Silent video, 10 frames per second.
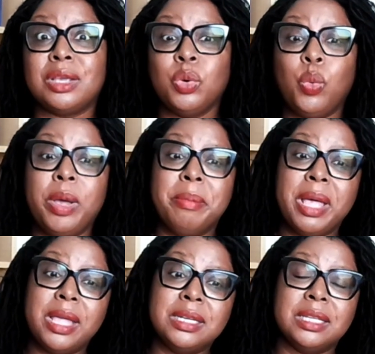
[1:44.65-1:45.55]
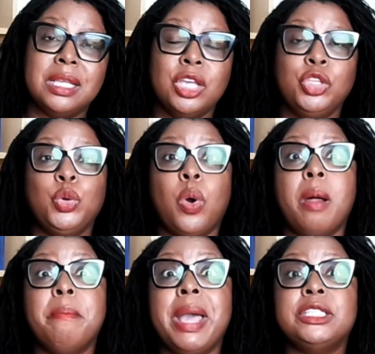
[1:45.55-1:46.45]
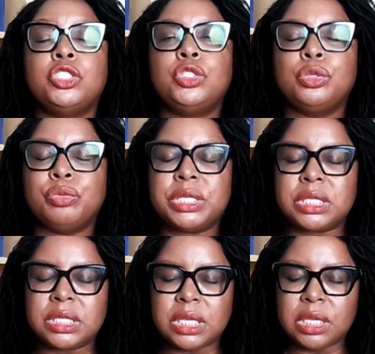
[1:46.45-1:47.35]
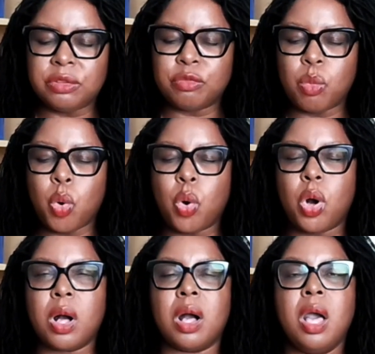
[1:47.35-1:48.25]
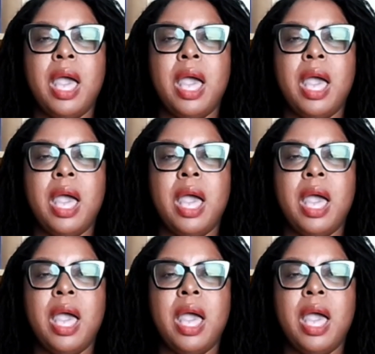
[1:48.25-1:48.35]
Women, you are meant to receive more,